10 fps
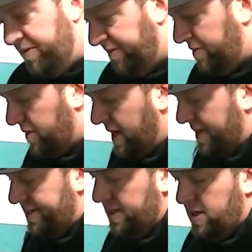for you
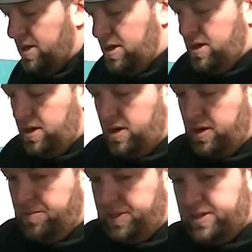guys,
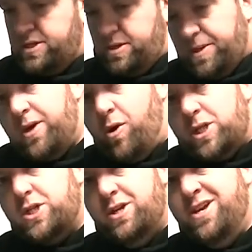because it could be
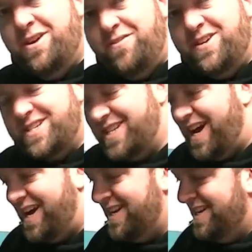costly if it's
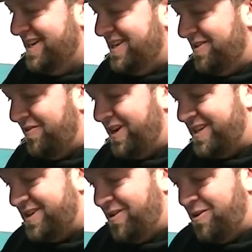not. You forget
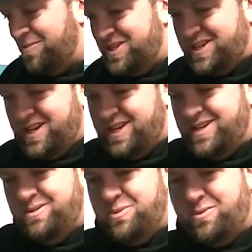to arm this thing,
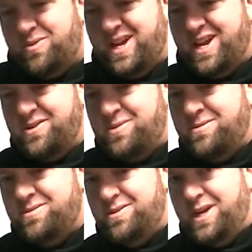you throw the handle,
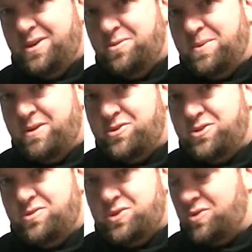you got no
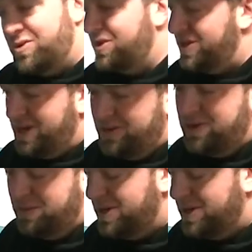parachute, short shutdown, you could be